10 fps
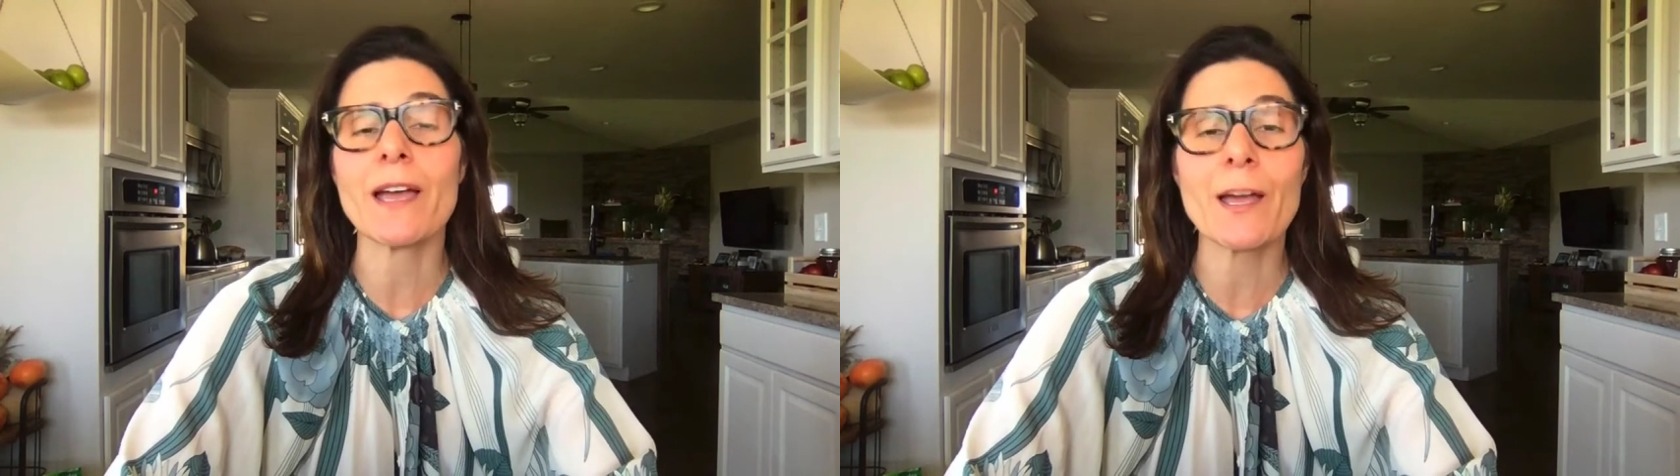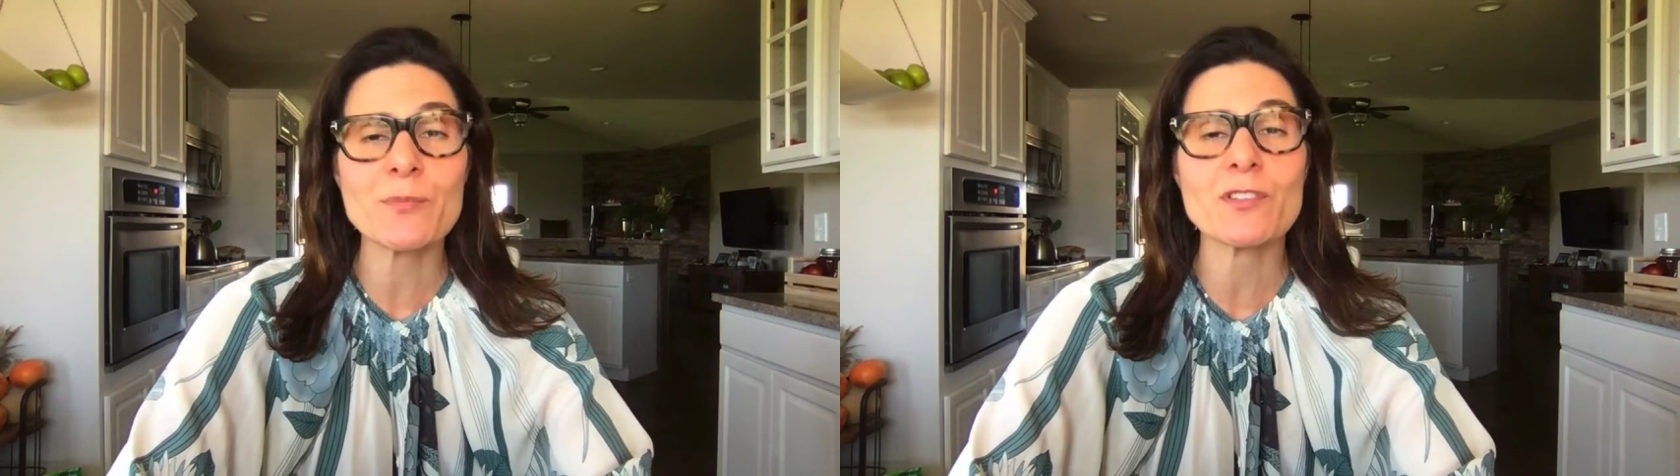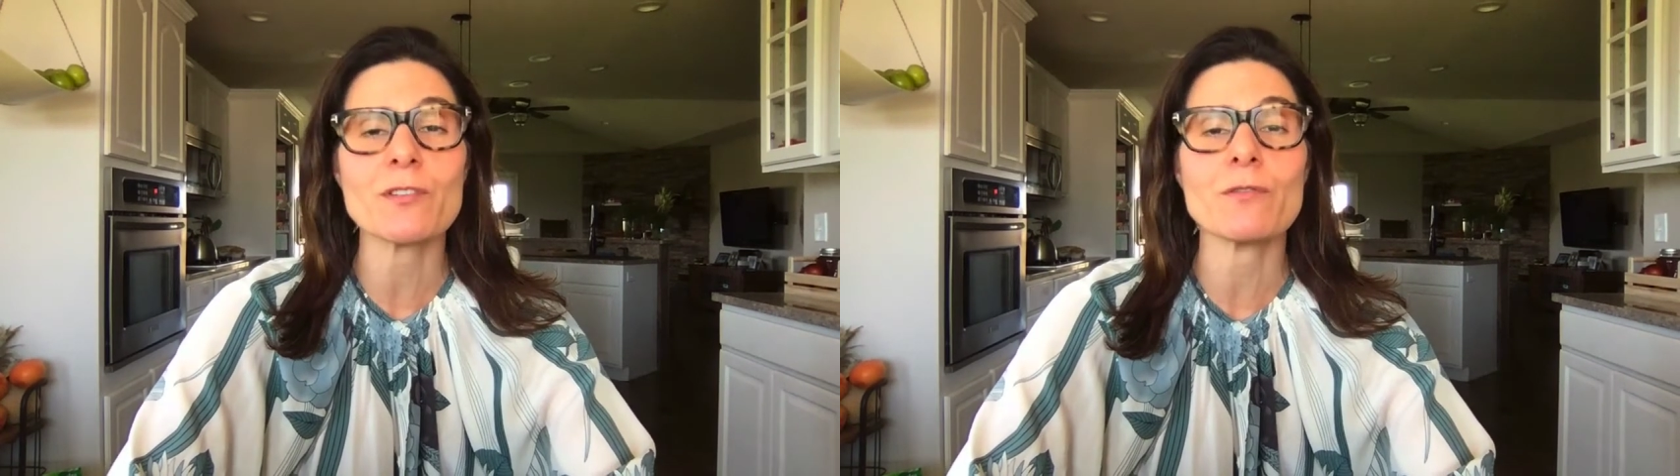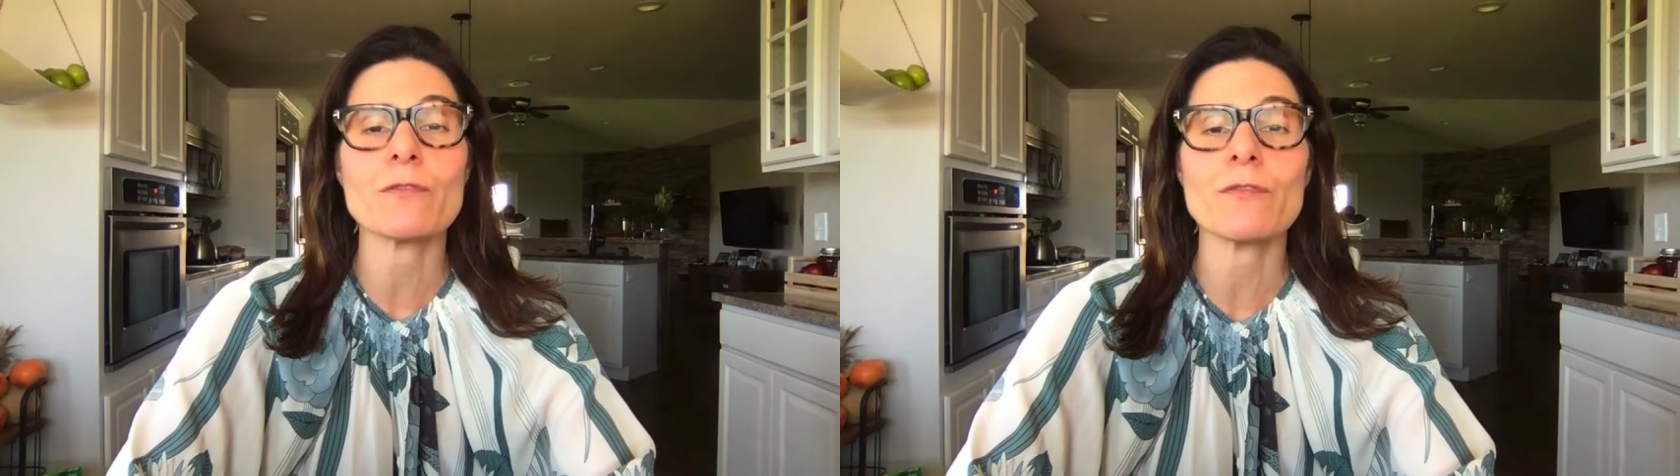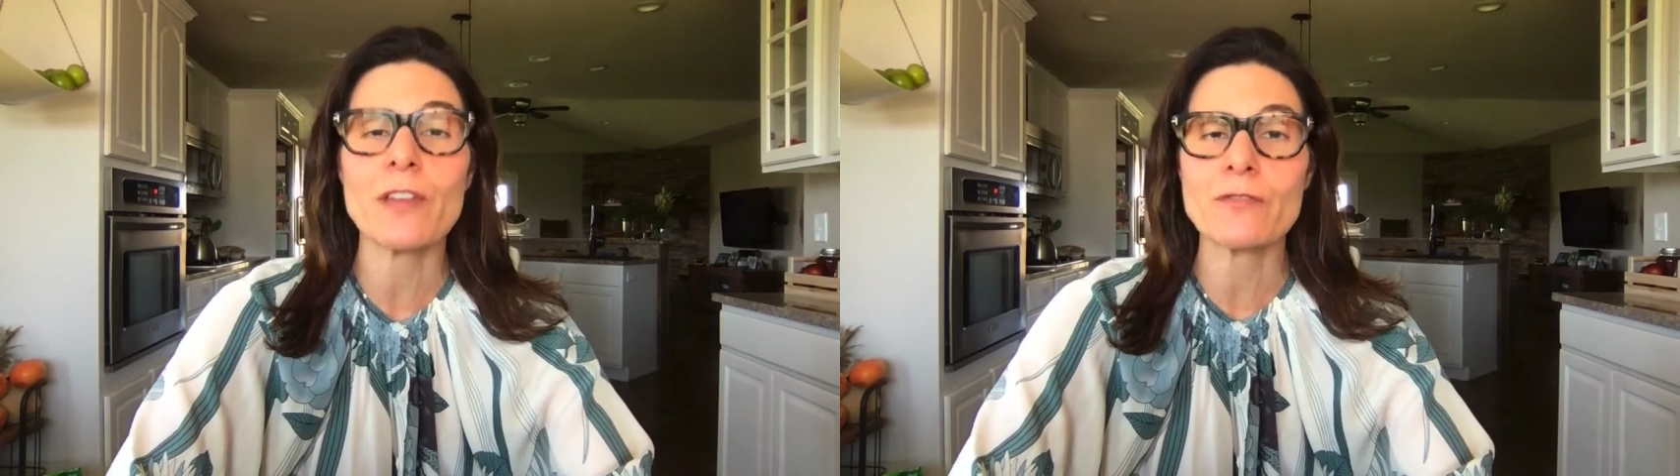absolute
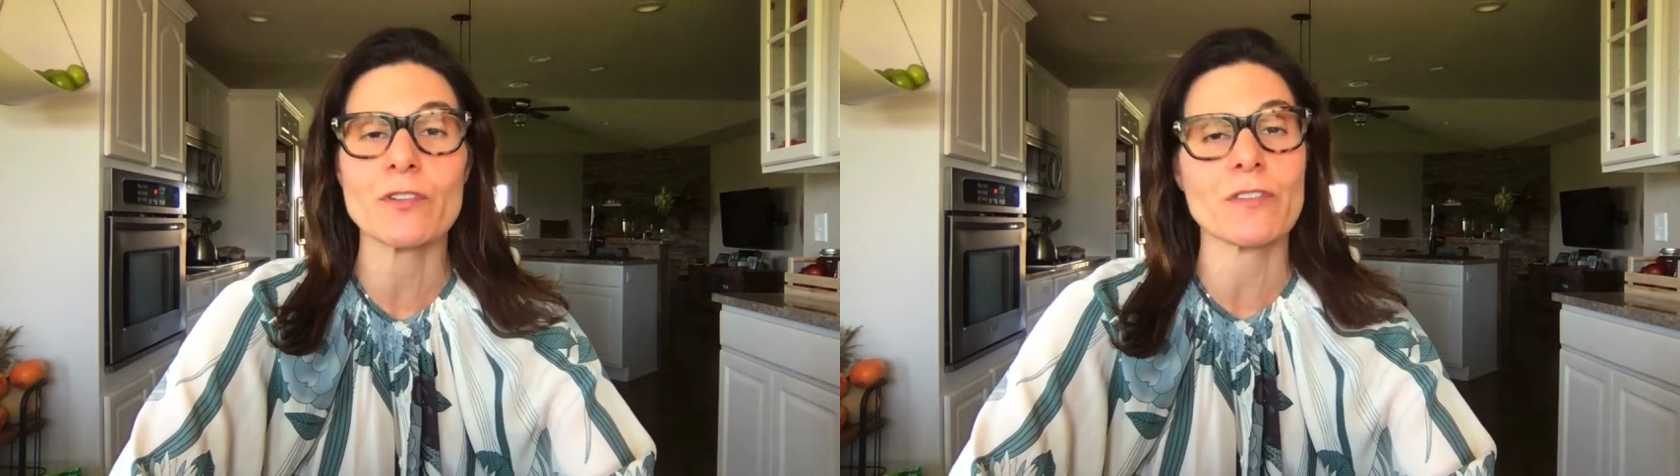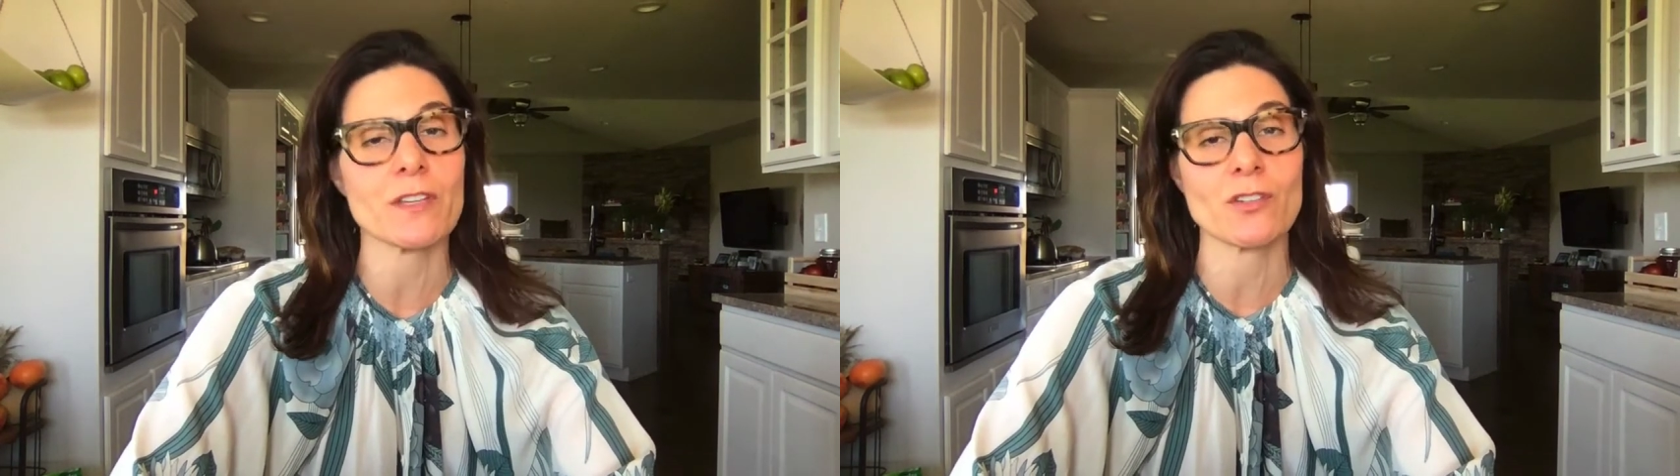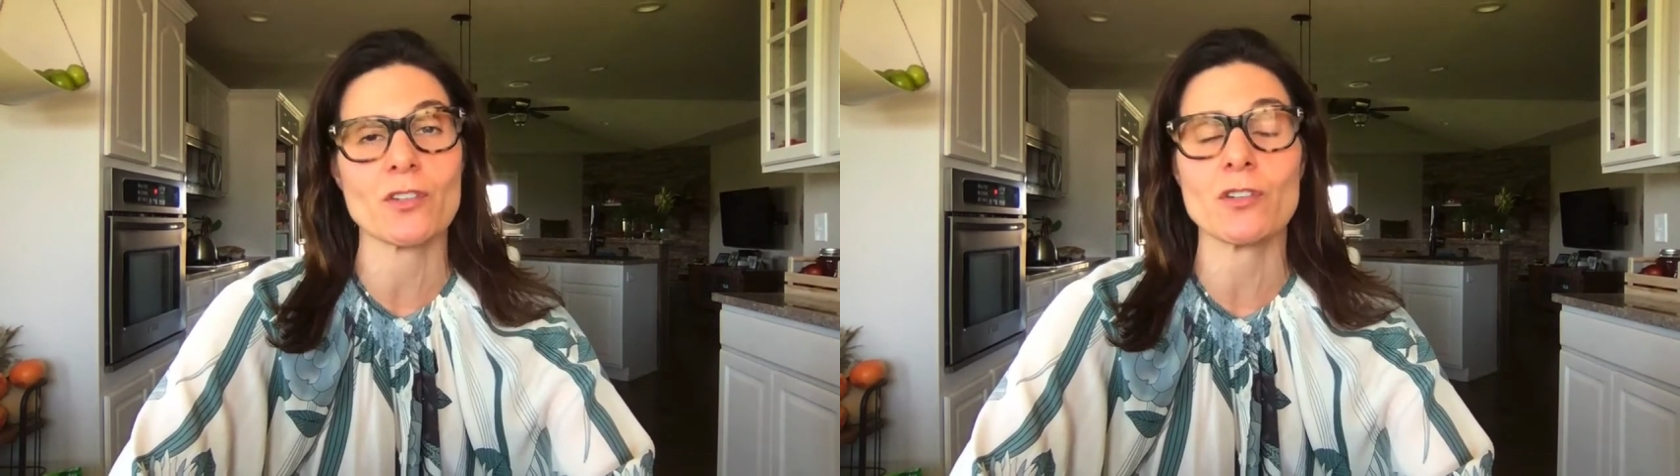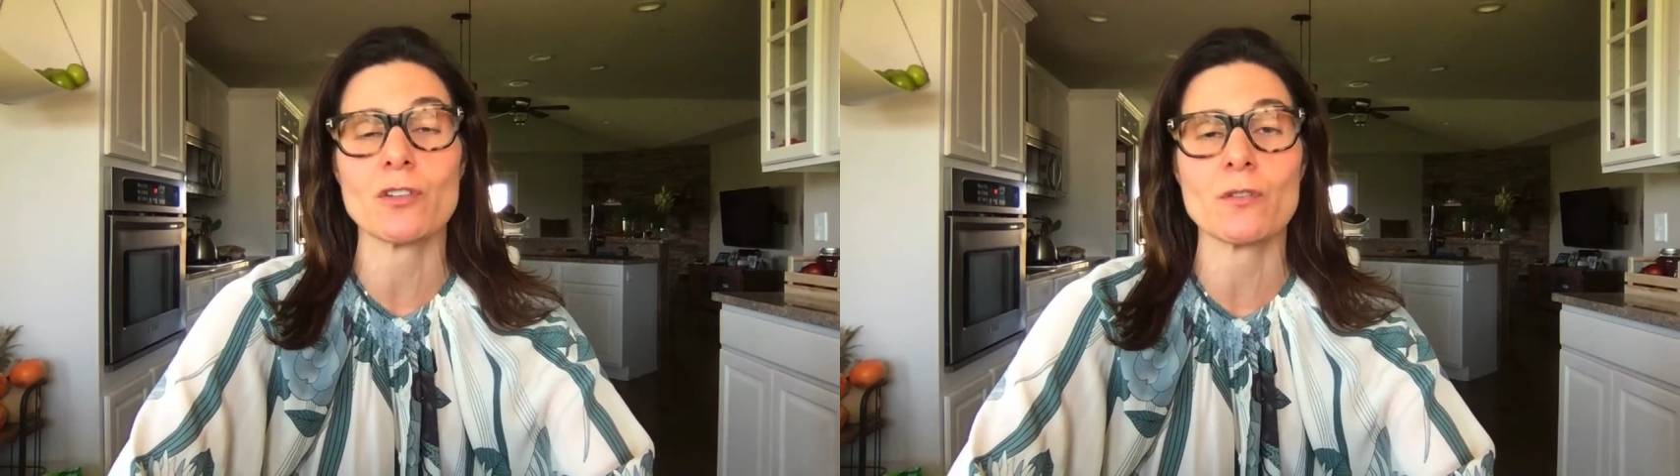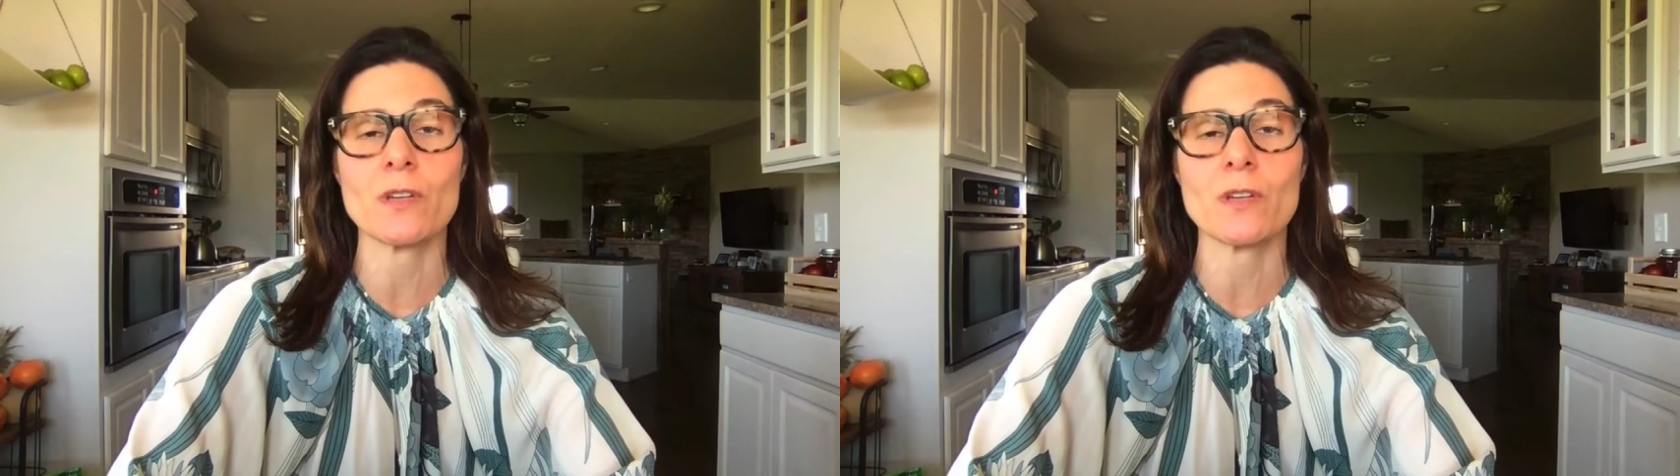favorite things to do